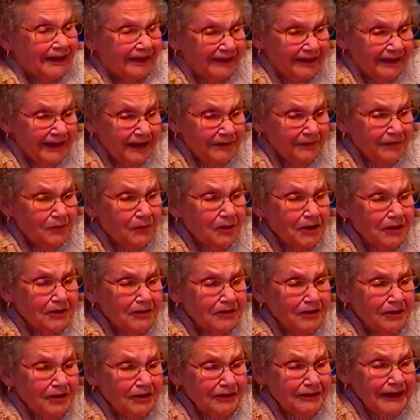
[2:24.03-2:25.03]
And they were
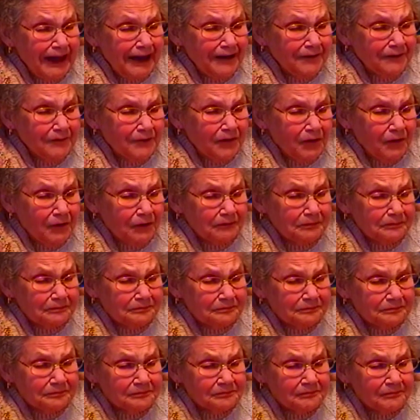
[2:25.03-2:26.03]
working on that road,
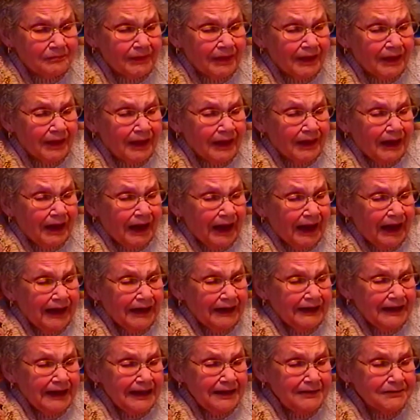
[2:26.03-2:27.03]

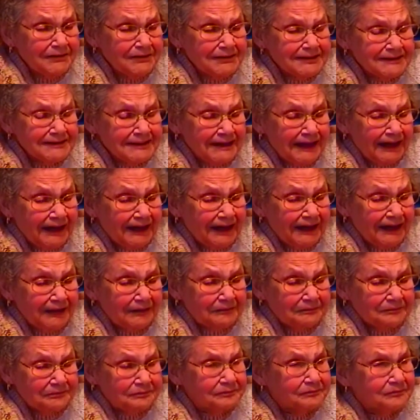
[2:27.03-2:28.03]
and he was
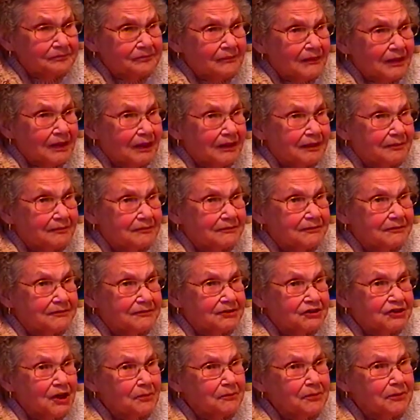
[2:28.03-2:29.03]

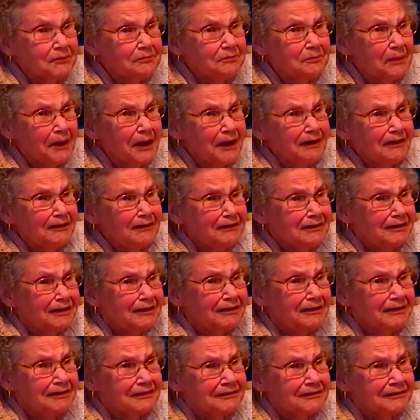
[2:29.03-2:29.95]
jumping puddle.